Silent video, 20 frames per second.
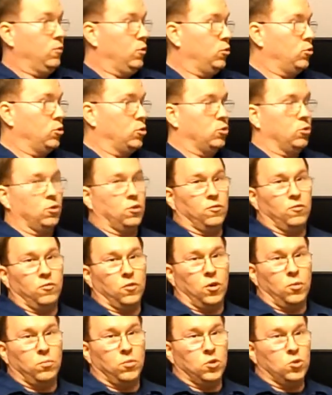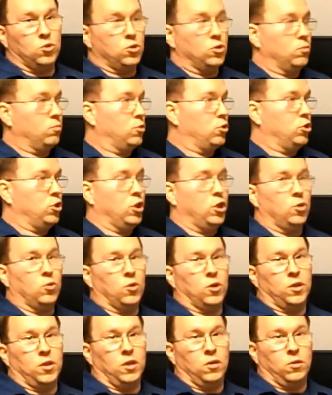You're just looking for a music machine
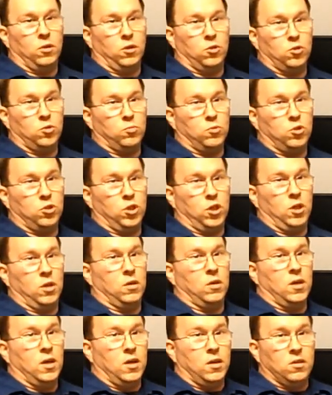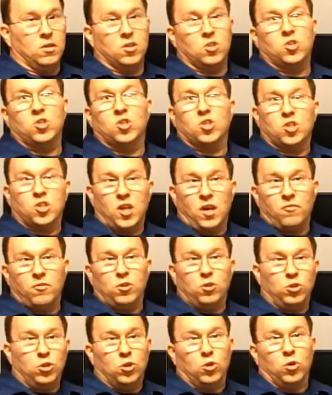or a daily use machine, this
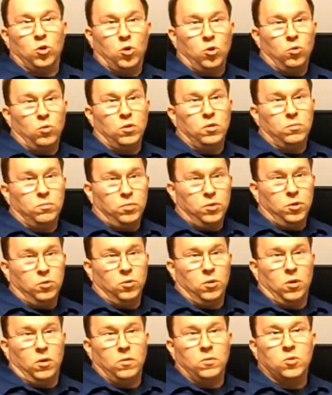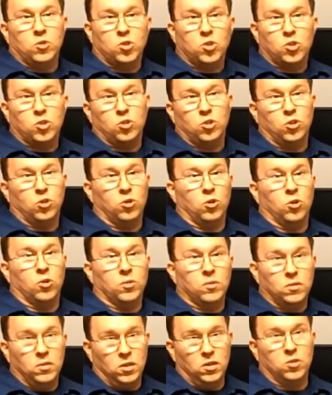7-year-old computer
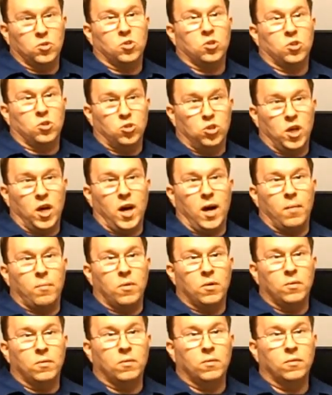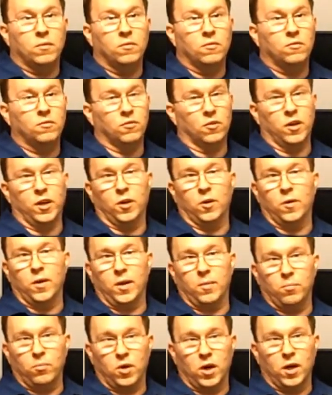still does the job for
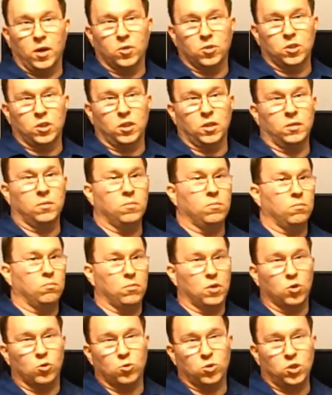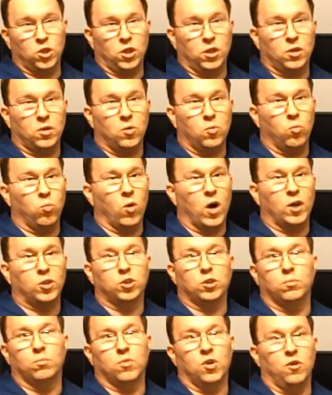internet browsing, music,
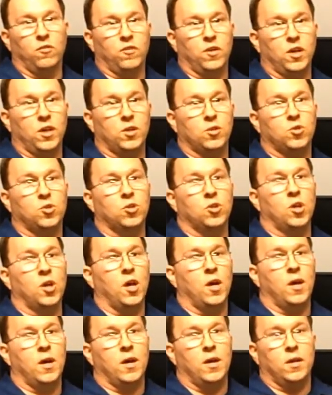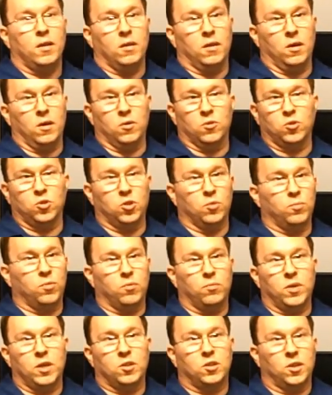watching movies,
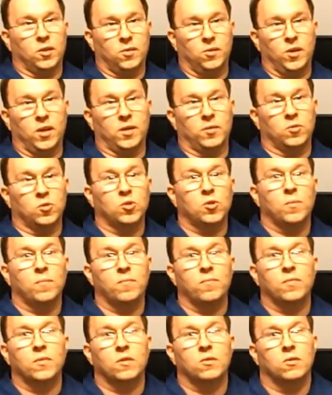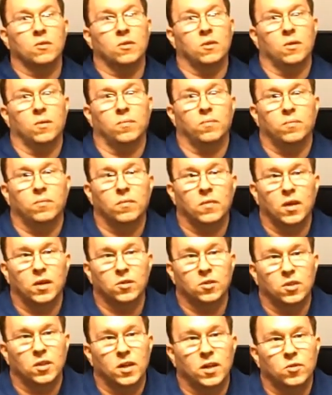simple basic things. So
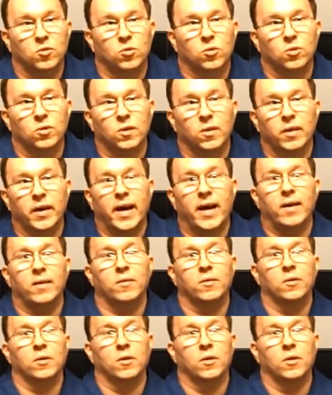that's the answer to that.